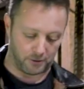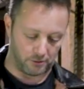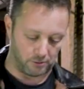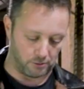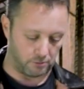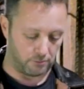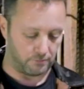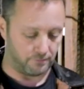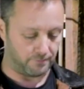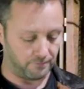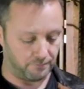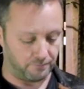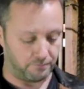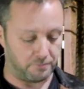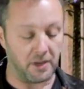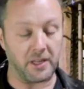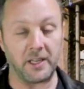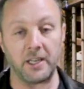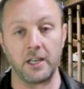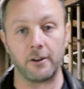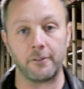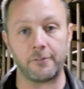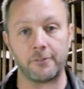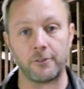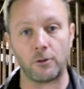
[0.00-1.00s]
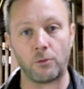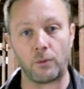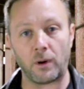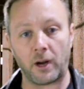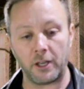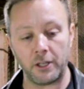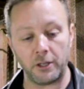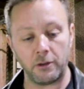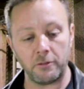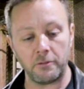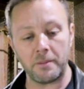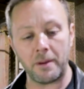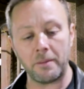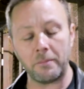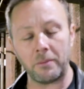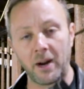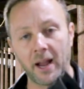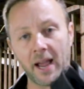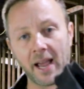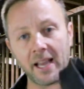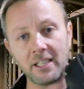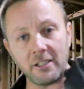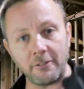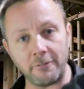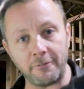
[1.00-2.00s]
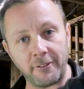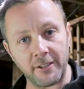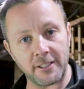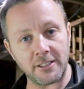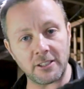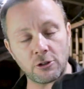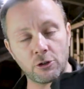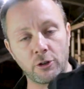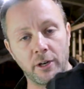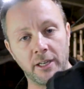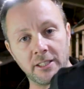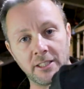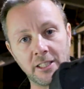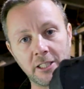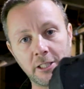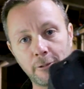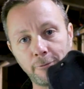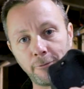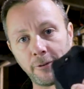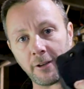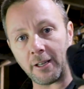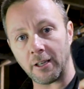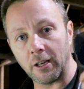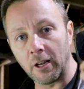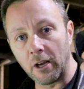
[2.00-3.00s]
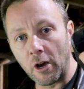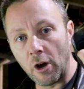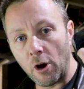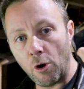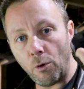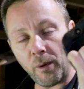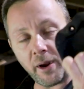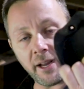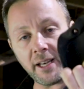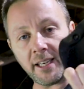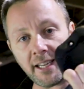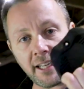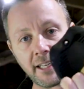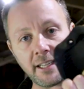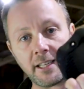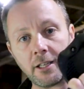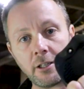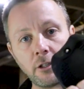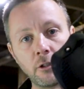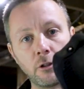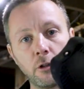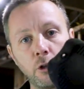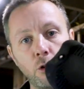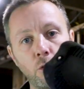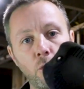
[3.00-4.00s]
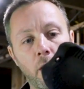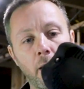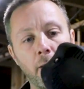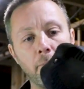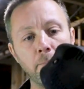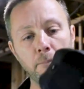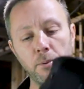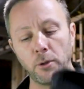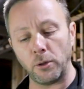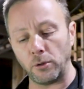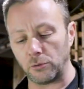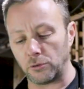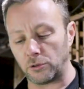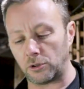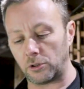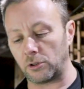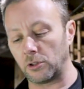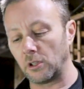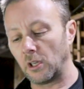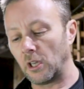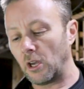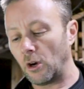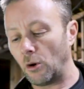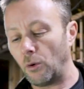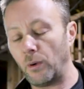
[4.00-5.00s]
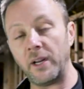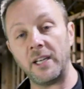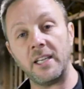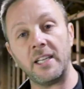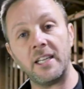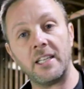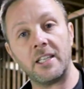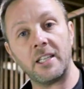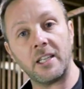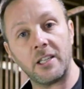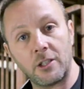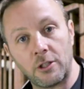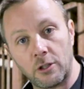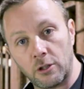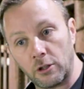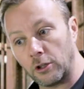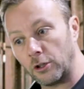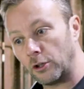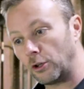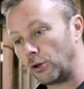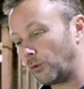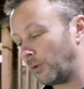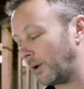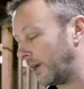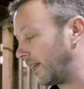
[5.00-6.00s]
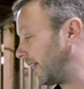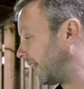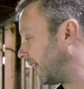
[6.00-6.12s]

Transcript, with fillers: you're been here for a while, you remember I had to fix Gracie's feet. We needed glue on boots. We needed glue. We